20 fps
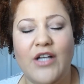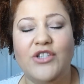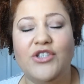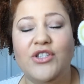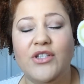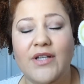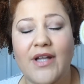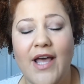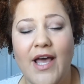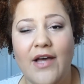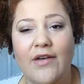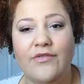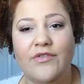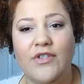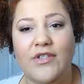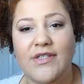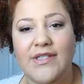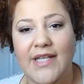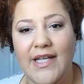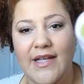should have
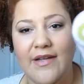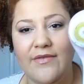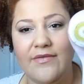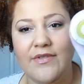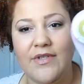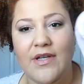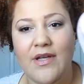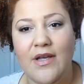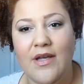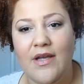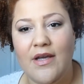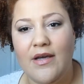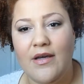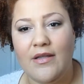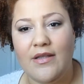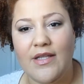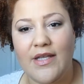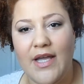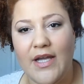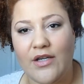just saved
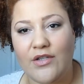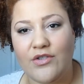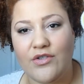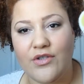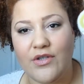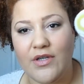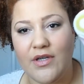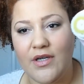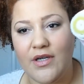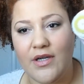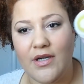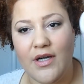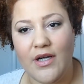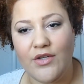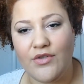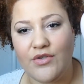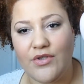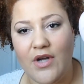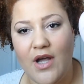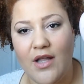the extra
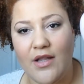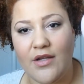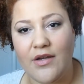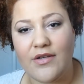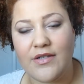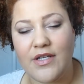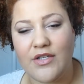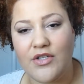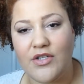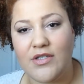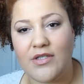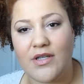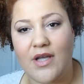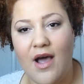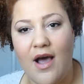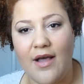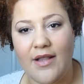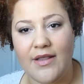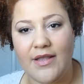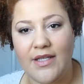$100 and just
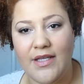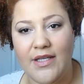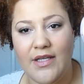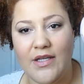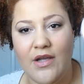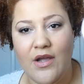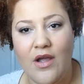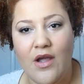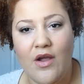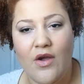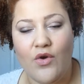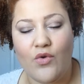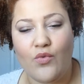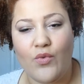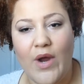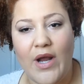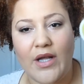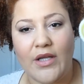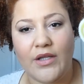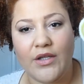got the
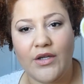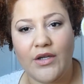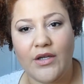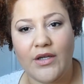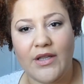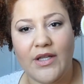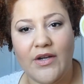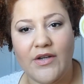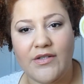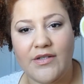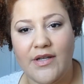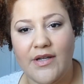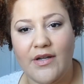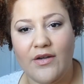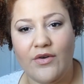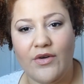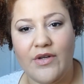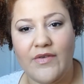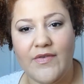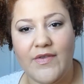regular
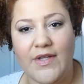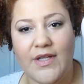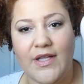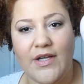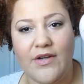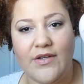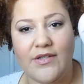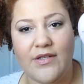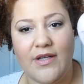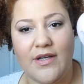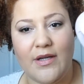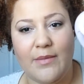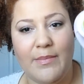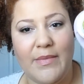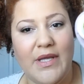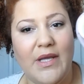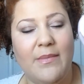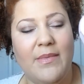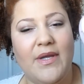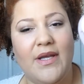Clarisonic or even the Clarisonic
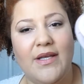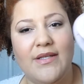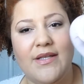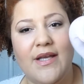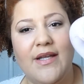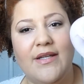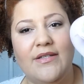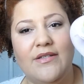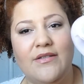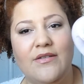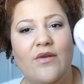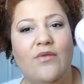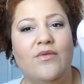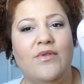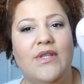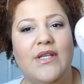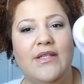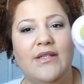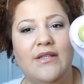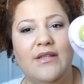Mia, because I
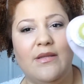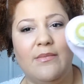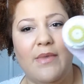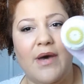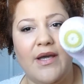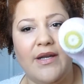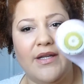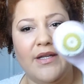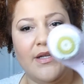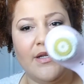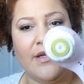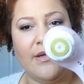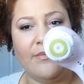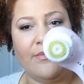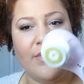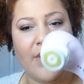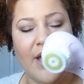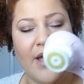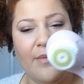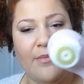don't think that the body
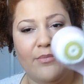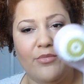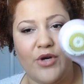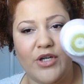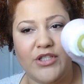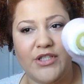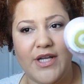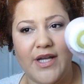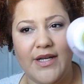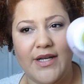brush